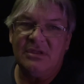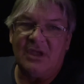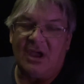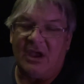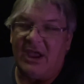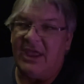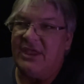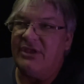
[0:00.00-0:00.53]

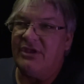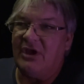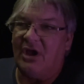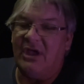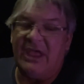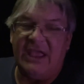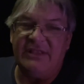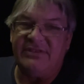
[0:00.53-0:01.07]
All right, your
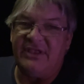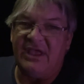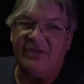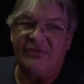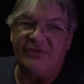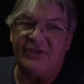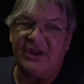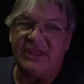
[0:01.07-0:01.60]

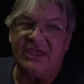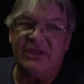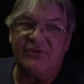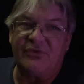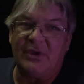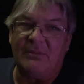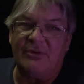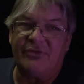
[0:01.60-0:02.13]
ATS is going to get in
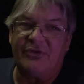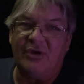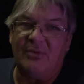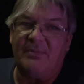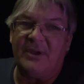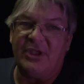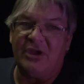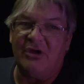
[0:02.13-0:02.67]
trouble too,
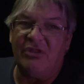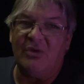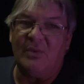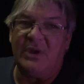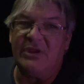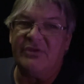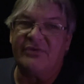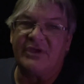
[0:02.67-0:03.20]
but you're the
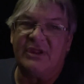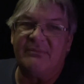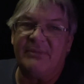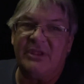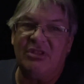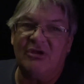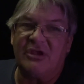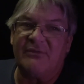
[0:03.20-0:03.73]
one who's going to
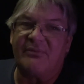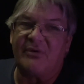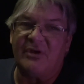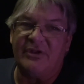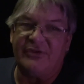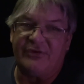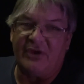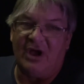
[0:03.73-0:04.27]
be looking for
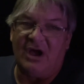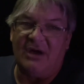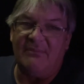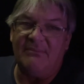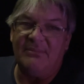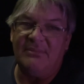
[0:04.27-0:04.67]
a job.